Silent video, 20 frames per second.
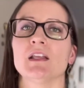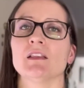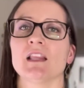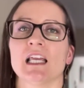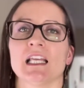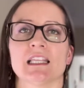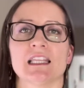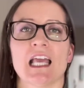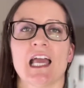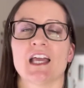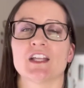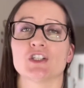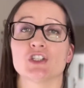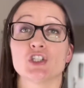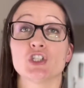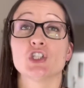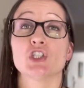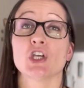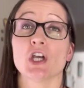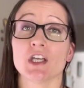like that,
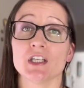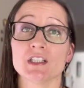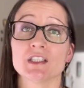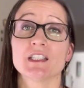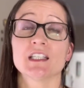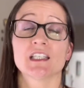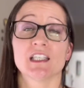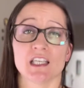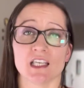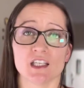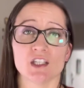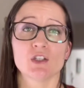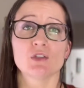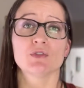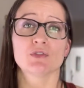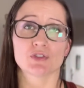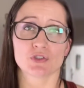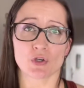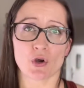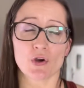just to get you
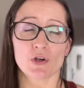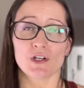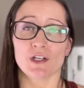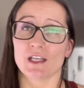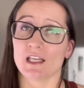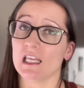started.